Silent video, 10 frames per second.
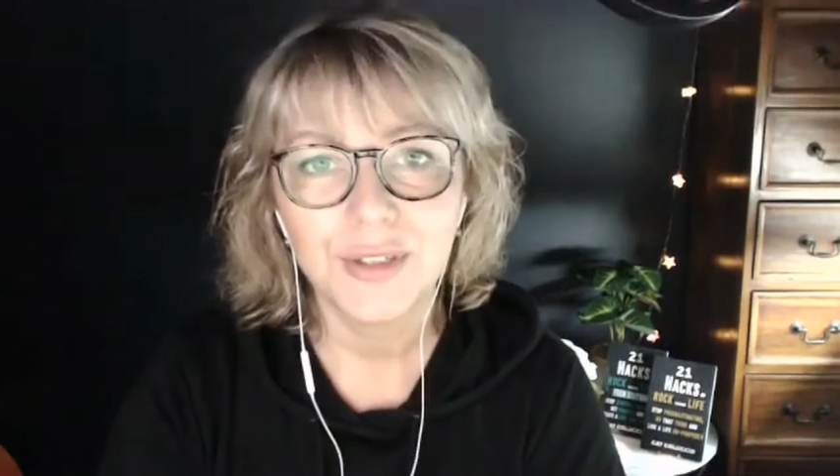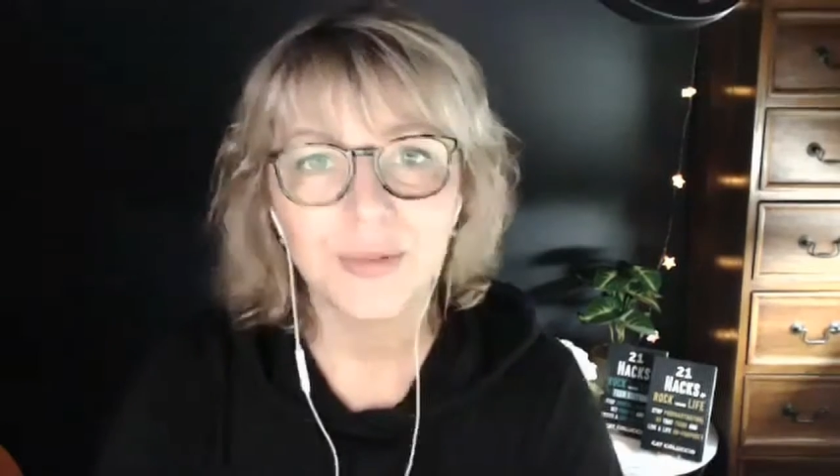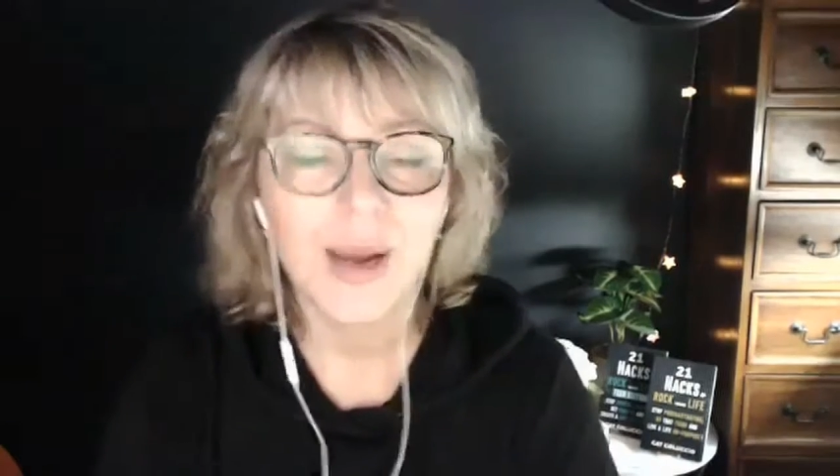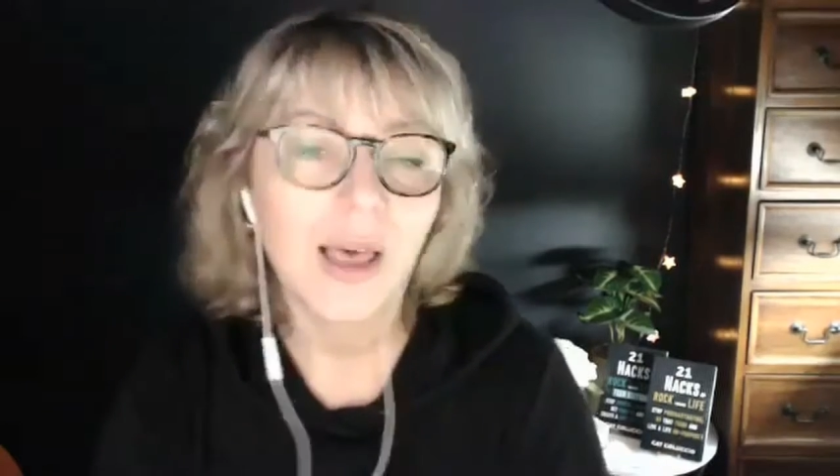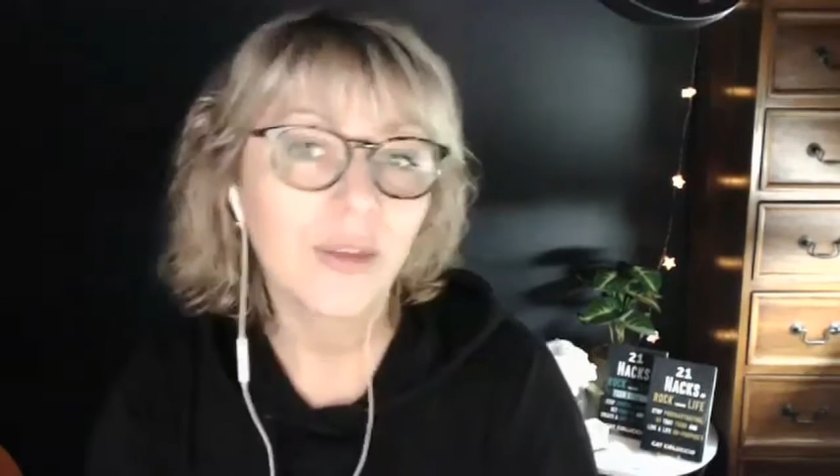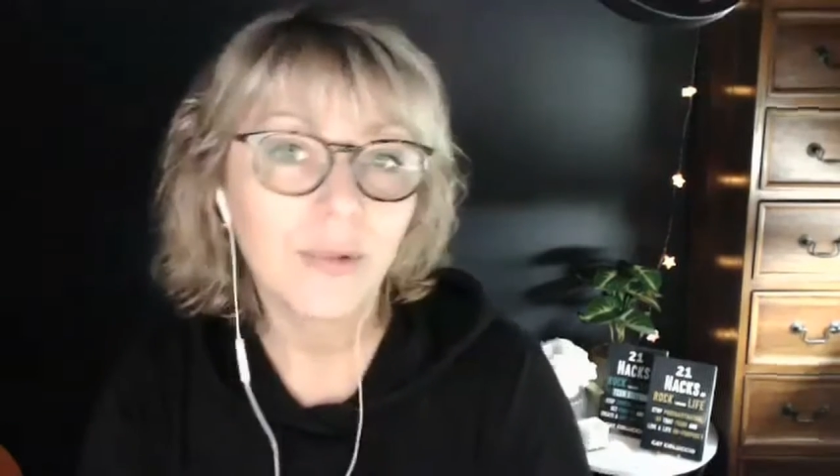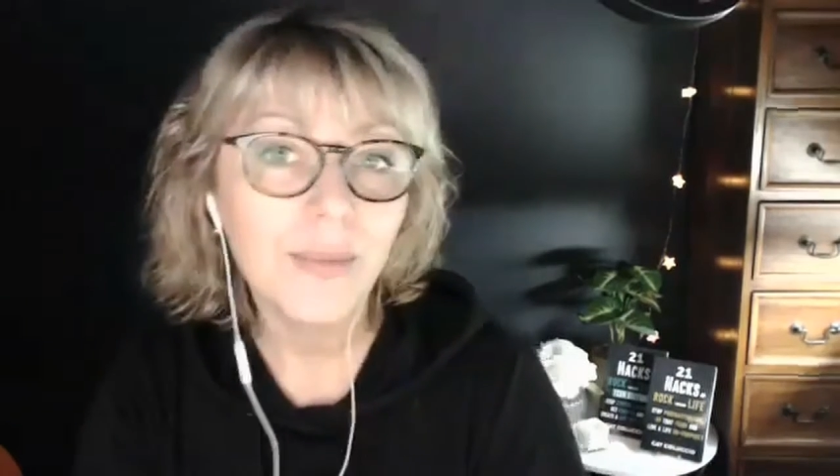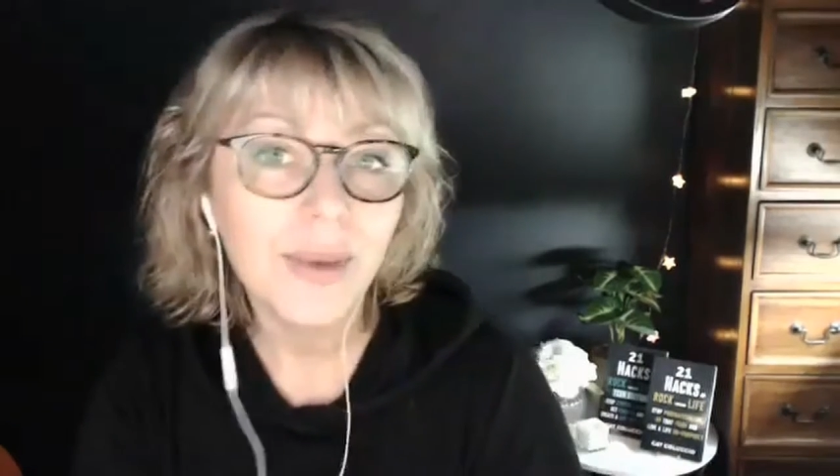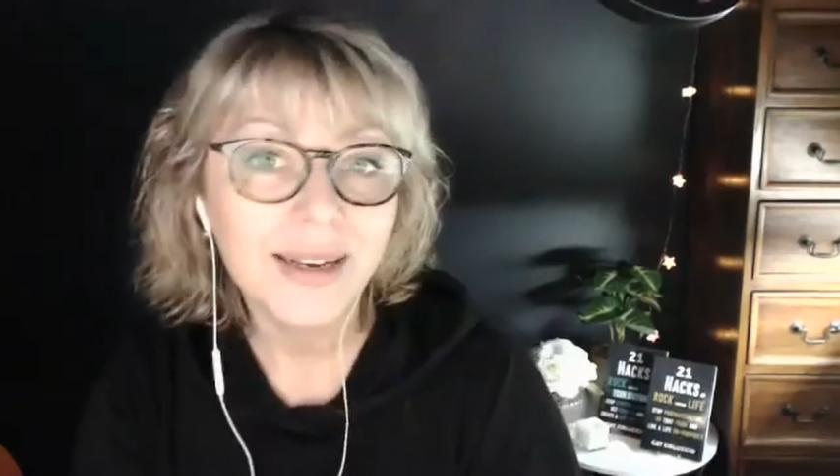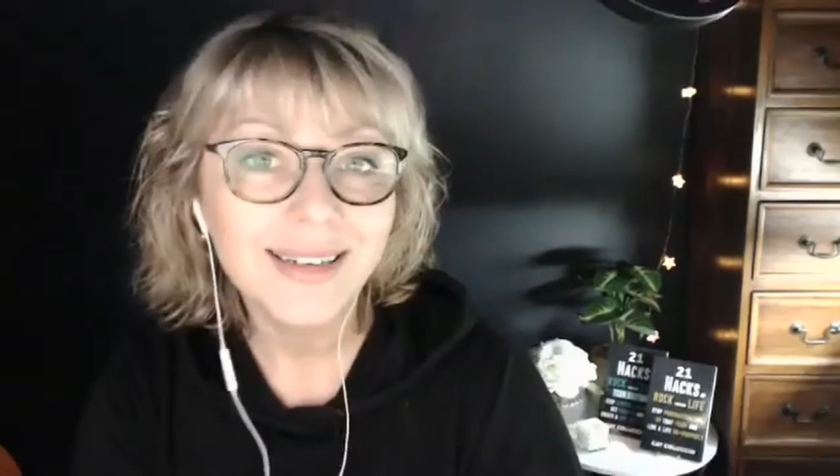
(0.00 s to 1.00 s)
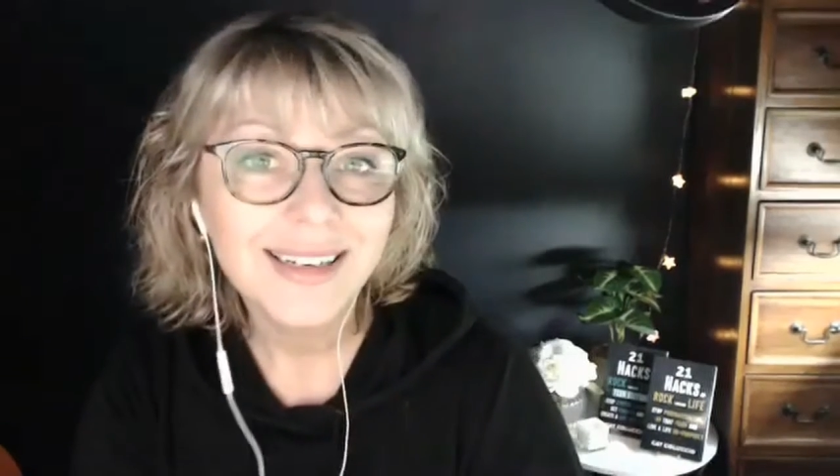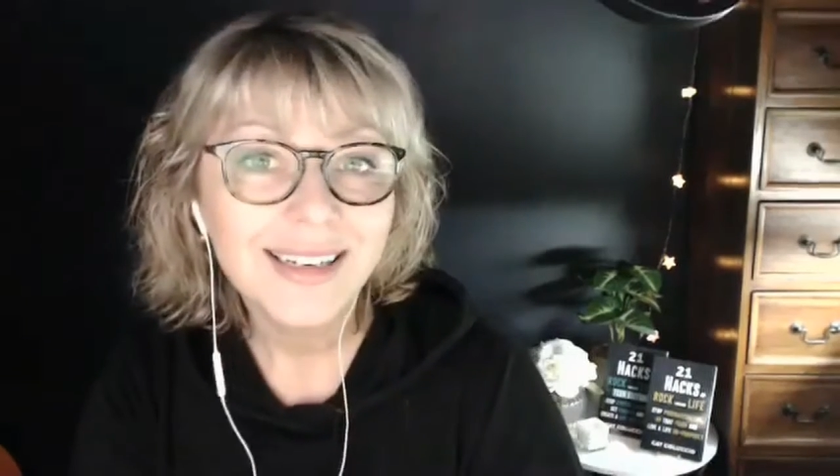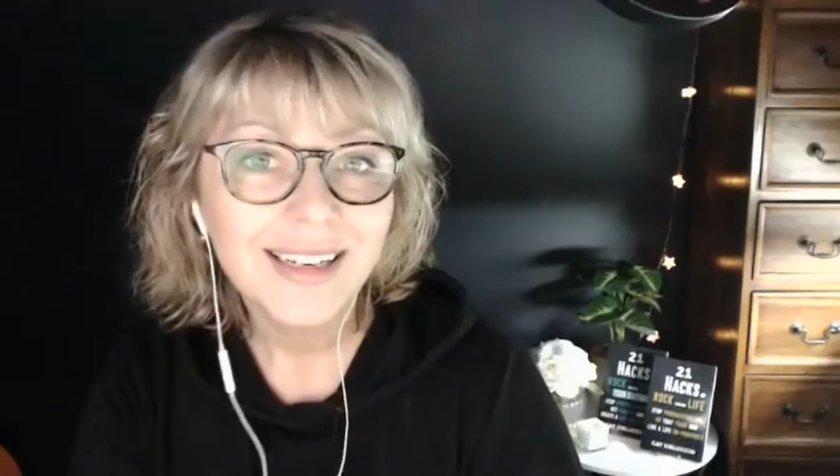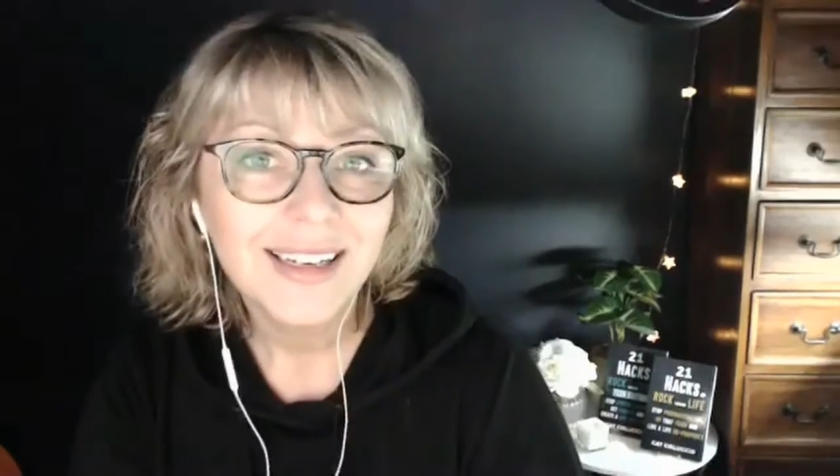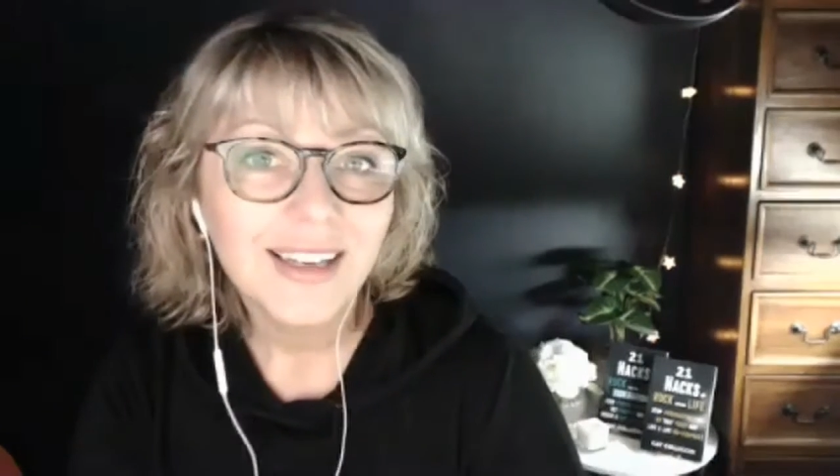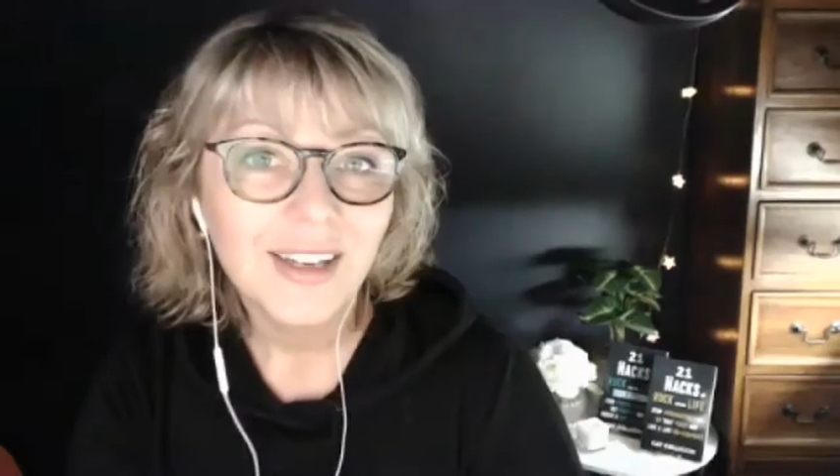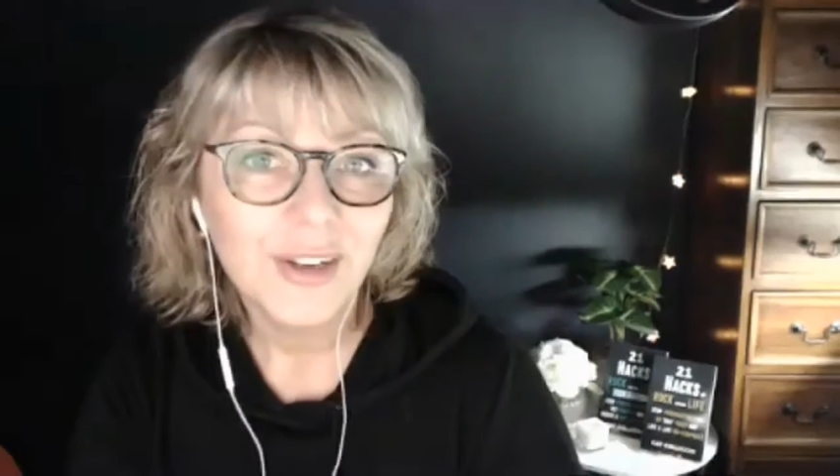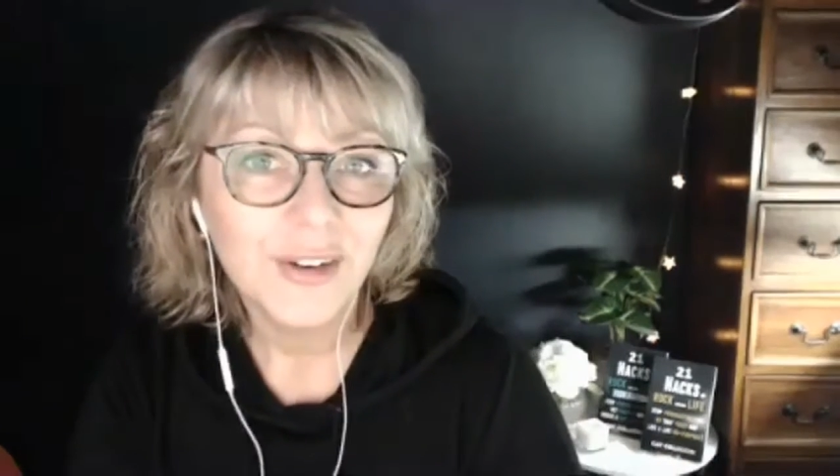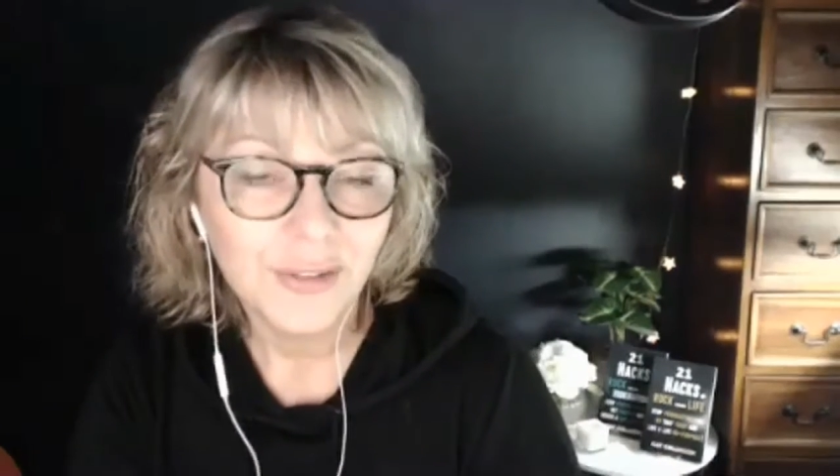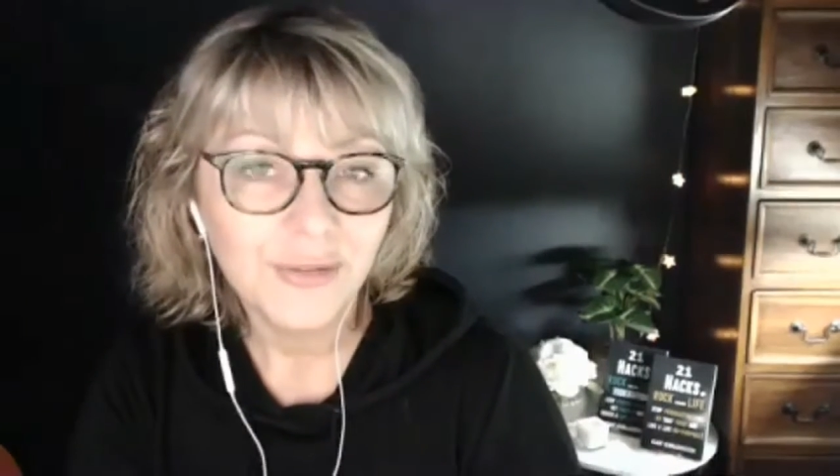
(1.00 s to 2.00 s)
to other women
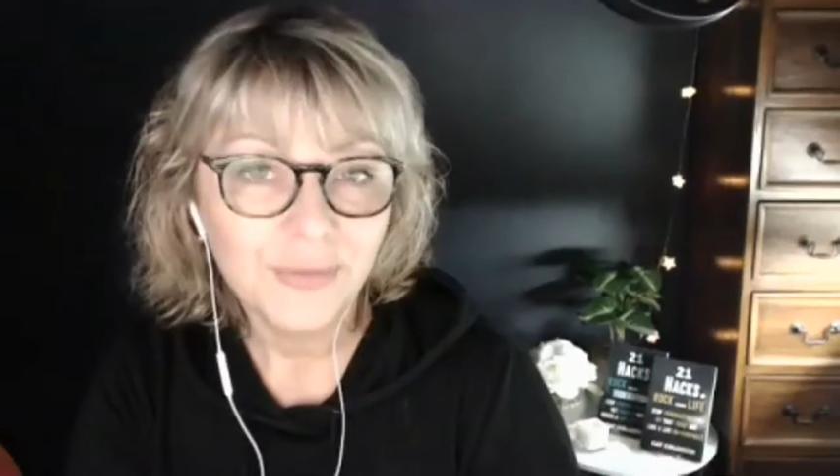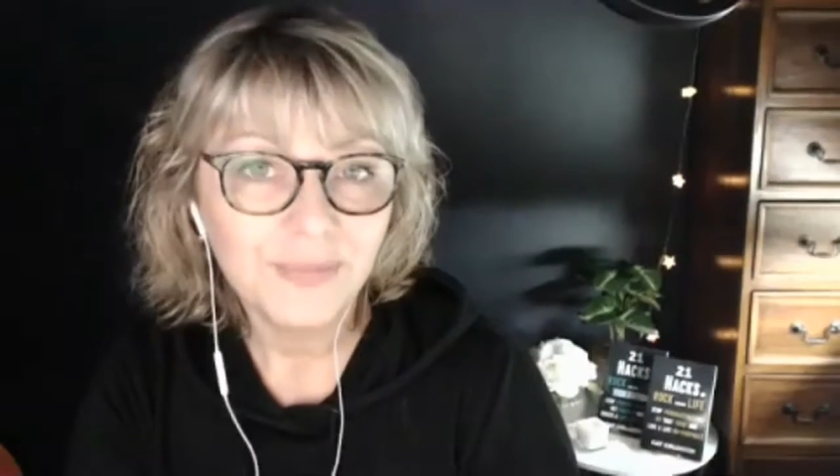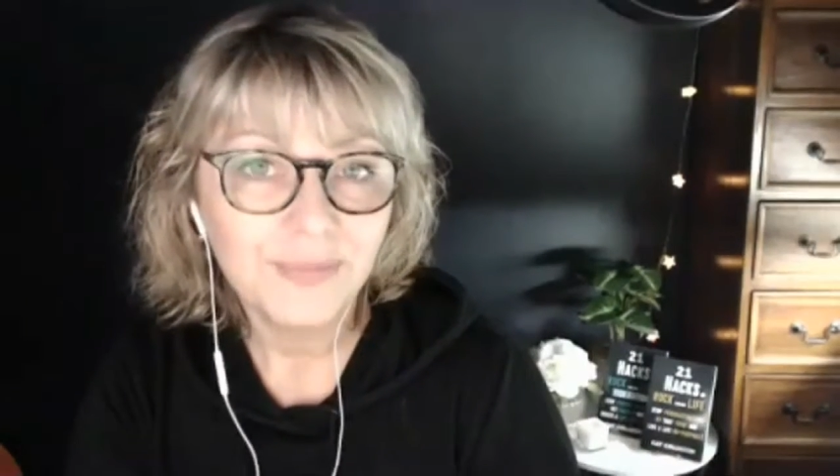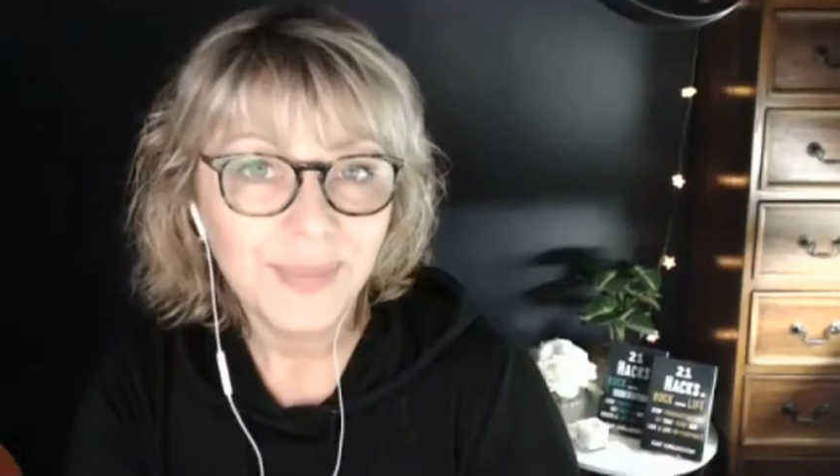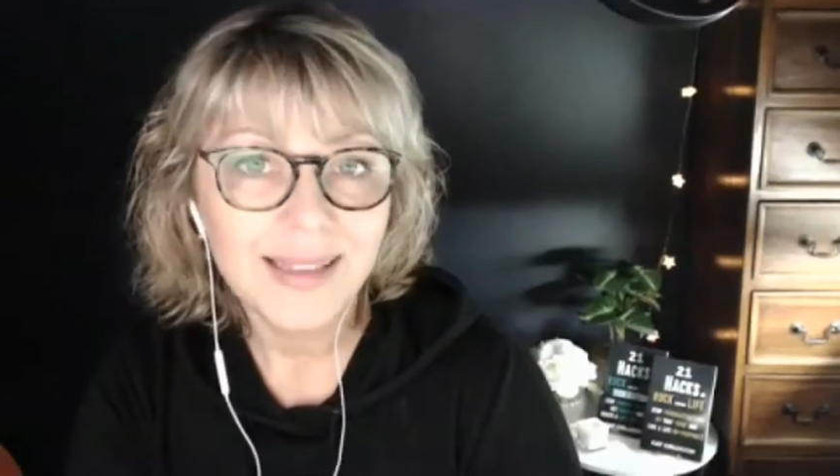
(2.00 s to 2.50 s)
who have been in